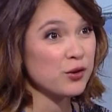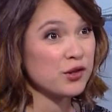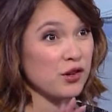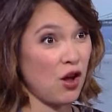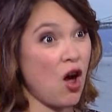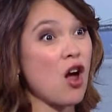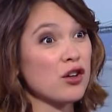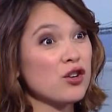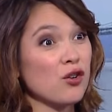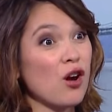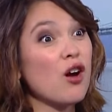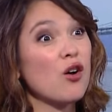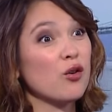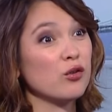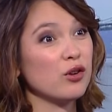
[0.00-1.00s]
do this on your
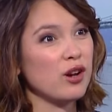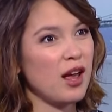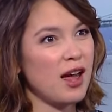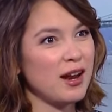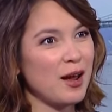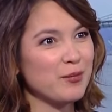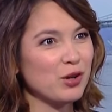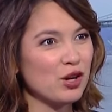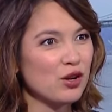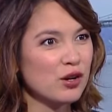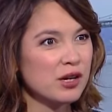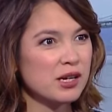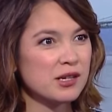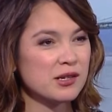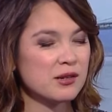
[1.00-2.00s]
own, yes. and I'm
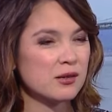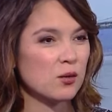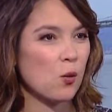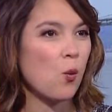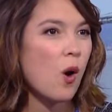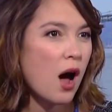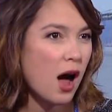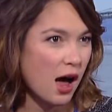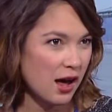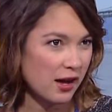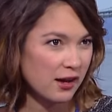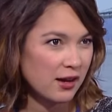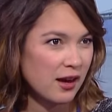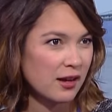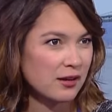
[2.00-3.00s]
curious
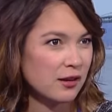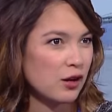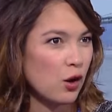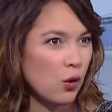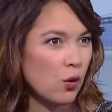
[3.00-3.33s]
why. And you